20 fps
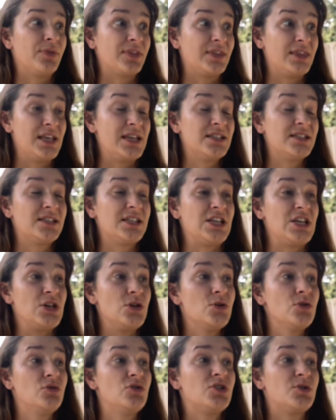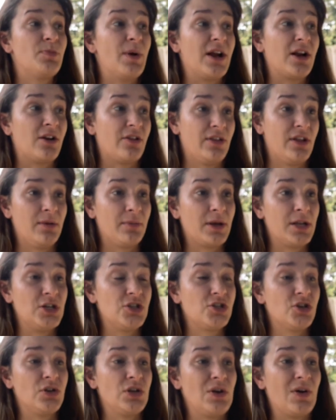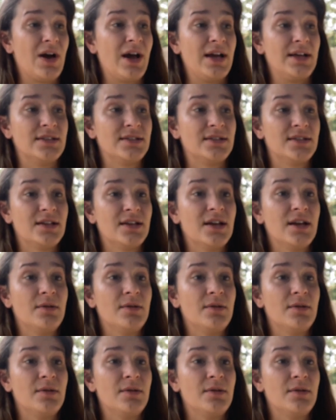this huge spider that I'm going to show you guys,